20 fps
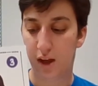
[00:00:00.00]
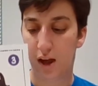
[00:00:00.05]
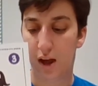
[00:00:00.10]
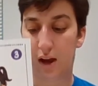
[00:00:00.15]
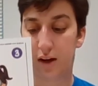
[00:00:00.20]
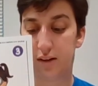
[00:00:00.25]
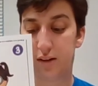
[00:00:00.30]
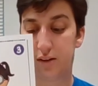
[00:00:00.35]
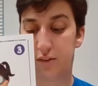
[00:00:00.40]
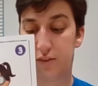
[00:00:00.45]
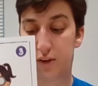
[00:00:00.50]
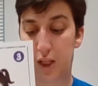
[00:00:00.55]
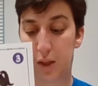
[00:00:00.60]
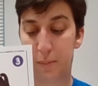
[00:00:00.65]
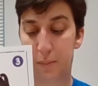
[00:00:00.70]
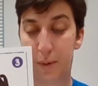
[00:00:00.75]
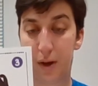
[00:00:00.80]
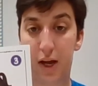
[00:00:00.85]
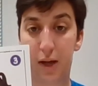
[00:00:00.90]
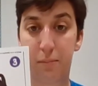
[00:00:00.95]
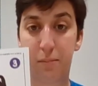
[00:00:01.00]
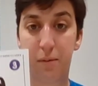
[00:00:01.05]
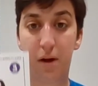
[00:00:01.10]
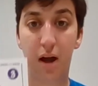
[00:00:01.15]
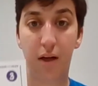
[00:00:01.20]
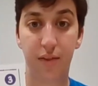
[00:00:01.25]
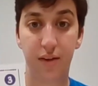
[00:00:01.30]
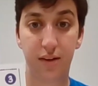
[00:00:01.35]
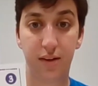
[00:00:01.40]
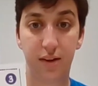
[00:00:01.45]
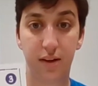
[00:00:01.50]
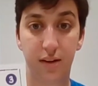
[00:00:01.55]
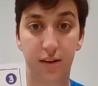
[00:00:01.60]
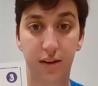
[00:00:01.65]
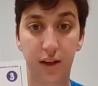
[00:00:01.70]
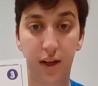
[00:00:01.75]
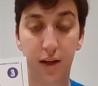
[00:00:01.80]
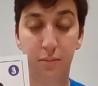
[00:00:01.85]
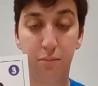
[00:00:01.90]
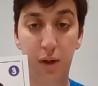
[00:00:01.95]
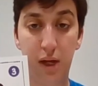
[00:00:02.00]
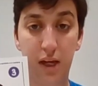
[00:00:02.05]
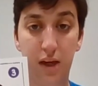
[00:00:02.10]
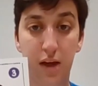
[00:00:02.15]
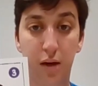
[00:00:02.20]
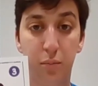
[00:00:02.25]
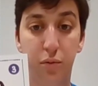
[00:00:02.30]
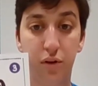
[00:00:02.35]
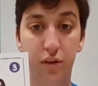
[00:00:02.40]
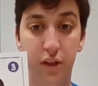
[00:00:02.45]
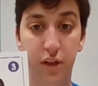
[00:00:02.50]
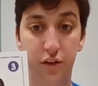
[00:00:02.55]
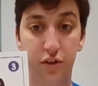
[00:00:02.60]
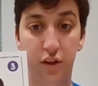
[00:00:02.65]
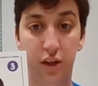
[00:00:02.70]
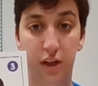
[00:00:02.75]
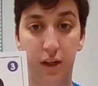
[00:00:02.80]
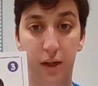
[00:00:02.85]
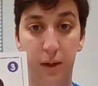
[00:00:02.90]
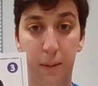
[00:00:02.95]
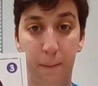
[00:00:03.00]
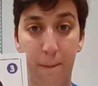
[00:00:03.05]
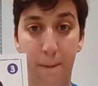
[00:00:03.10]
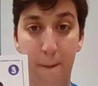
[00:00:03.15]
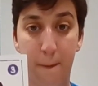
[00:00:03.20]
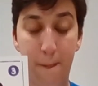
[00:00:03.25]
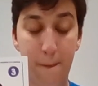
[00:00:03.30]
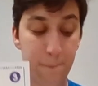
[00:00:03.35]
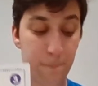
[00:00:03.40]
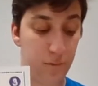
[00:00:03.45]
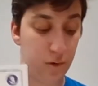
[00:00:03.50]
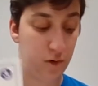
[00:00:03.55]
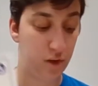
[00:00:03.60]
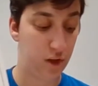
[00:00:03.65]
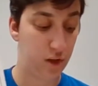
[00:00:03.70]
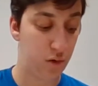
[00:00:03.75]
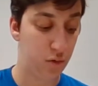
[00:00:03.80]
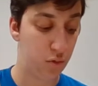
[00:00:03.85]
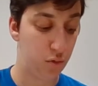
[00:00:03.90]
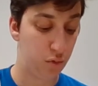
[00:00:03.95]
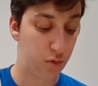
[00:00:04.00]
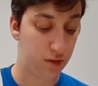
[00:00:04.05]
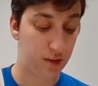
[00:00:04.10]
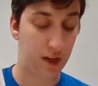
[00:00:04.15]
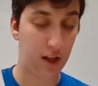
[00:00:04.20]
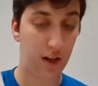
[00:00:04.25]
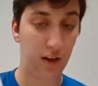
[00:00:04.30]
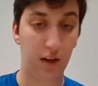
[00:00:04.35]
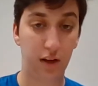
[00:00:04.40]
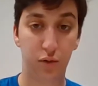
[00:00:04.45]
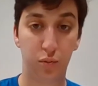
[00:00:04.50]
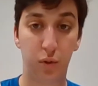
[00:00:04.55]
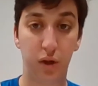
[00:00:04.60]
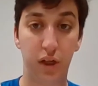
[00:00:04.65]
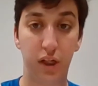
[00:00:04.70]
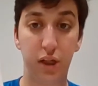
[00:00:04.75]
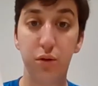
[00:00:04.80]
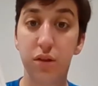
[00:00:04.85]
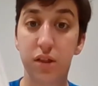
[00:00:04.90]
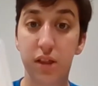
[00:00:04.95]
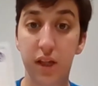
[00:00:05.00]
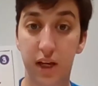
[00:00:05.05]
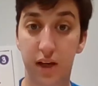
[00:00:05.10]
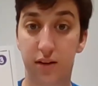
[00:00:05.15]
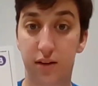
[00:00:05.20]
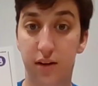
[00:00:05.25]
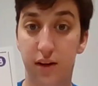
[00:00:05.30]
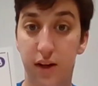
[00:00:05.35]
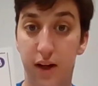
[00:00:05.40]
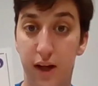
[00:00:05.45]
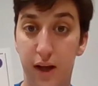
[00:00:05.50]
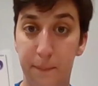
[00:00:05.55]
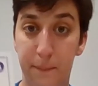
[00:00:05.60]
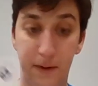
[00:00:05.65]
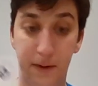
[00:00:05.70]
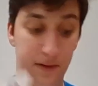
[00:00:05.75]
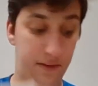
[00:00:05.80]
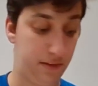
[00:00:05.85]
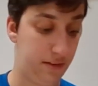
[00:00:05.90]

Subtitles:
I develop a hypothesis and make a prediction. So you tell us what you think is going to happen.